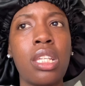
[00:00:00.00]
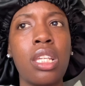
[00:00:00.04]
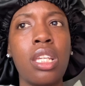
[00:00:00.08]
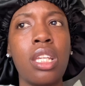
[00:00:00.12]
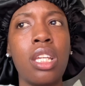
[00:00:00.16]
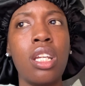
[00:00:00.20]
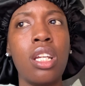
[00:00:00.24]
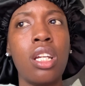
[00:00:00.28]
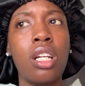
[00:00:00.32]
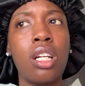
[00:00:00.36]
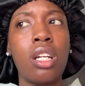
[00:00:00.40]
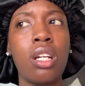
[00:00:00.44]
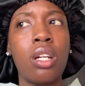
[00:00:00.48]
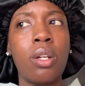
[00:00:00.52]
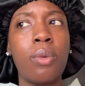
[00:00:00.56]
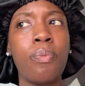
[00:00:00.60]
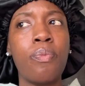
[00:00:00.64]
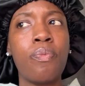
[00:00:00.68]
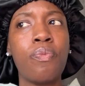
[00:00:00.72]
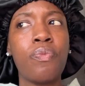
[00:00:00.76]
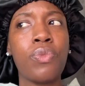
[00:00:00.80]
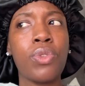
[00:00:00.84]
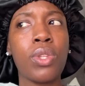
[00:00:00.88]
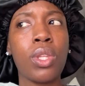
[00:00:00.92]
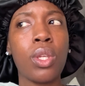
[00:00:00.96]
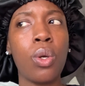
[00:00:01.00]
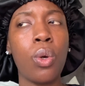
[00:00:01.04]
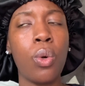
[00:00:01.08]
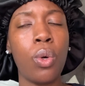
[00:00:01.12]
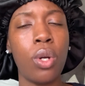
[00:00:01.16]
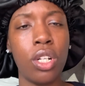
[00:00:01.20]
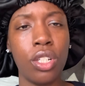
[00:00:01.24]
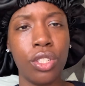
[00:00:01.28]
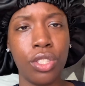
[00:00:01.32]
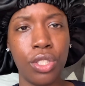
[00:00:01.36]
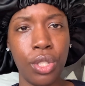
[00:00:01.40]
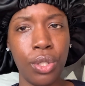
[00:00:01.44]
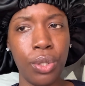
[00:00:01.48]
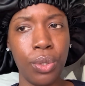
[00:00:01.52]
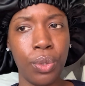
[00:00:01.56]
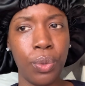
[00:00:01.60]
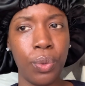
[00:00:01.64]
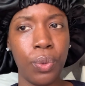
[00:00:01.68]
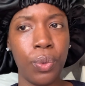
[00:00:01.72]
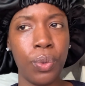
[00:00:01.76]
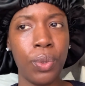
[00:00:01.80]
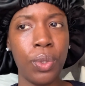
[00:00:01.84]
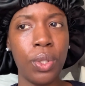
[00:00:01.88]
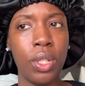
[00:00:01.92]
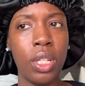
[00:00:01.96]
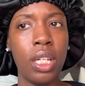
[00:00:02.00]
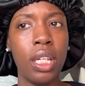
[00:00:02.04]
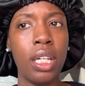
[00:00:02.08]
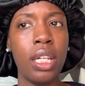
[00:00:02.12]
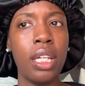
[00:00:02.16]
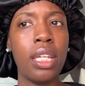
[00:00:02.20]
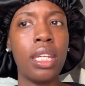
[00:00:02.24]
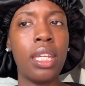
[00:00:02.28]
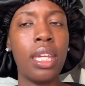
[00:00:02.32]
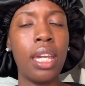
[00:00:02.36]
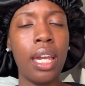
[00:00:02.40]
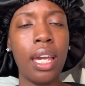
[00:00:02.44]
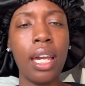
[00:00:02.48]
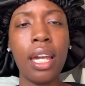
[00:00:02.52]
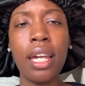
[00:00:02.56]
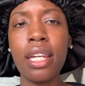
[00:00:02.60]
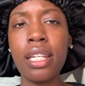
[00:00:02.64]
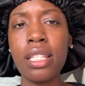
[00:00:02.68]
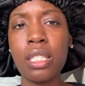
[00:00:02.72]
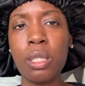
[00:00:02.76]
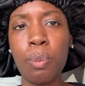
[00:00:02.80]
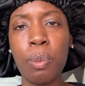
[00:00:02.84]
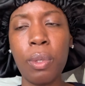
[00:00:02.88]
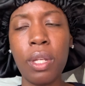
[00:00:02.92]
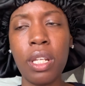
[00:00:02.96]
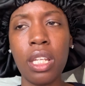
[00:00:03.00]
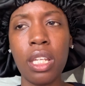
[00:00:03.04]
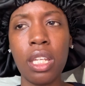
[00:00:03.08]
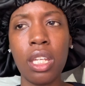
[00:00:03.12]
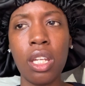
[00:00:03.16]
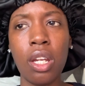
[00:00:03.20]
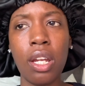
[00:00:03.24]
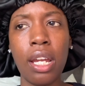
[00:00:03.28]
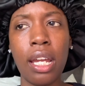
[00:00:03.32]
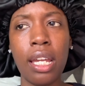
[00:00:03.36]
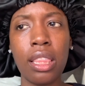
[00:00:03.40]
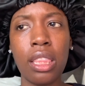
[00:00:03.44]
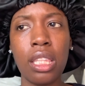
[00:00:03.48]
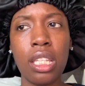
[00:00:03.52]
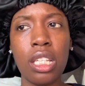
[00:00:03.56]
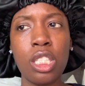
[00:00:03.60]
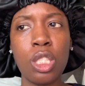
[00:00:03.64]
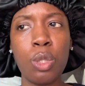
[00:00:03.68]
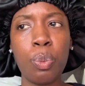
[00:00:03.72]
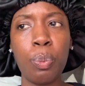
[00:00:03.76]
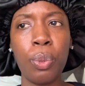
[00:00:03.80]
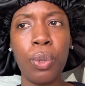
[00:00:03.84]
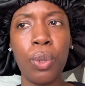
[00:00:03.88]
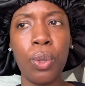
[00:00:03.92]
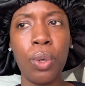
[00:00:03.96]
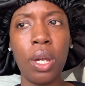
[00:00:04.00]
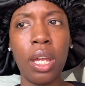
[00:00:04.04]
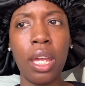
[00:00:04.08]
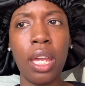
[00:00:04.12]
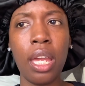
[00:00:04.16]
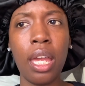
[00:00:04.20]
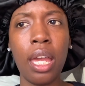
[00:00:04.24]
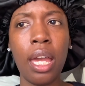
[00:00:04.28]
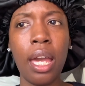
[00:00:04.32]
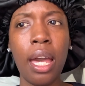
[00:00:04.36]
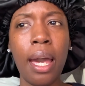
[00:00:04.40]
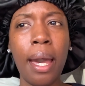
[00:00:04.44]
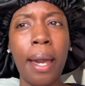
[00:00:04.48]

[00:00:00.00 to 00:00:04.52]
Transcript: year or two yeah, it's been a year at this point.